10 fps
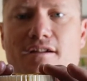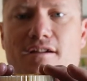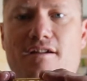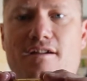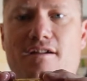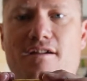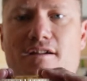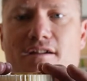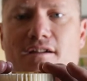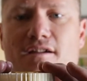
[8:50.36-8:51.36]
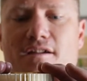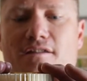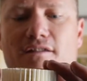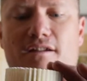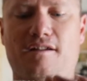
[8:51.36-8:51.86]

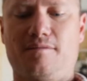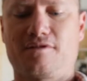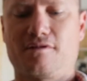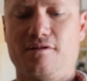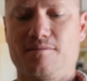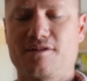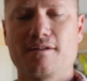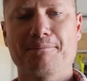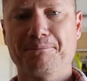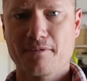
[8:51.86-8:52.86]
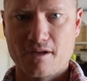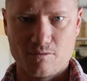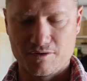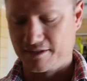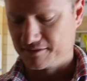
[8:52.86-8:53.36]
Do that a couple of times.
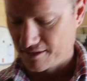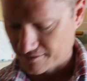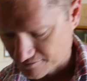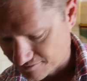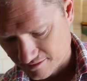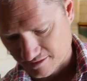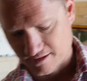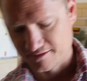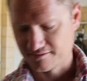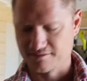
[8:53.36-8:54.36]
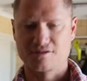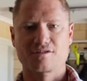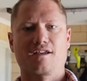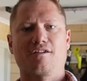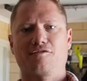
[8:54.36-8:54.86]
And what that does is it indicates that
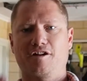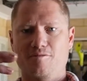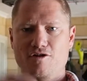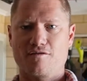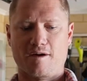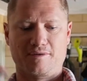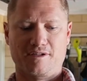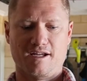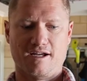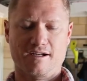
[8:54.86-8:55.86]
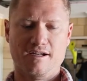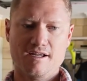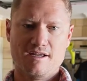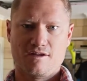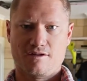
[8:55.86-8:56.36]
it's free to move up and down.
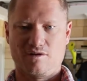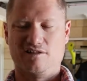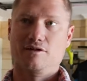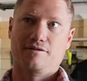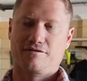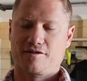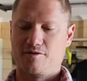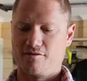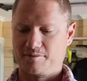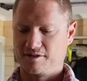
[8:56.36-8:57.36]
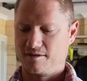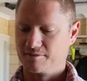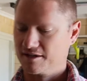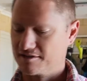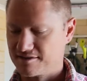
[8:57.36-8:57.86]
Well, not really free to move up and down,
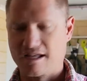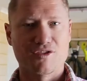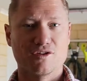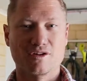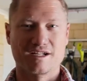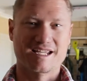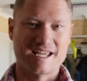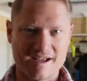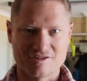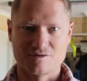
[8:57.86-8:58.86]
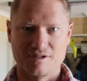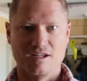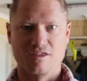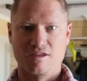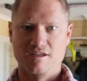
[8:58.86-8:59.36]
but it's nothing, not going to catch on
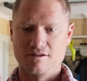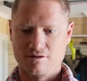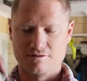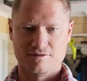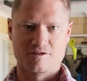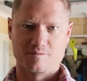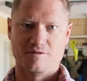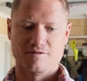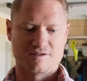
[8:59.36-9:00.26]
anything on the spindle.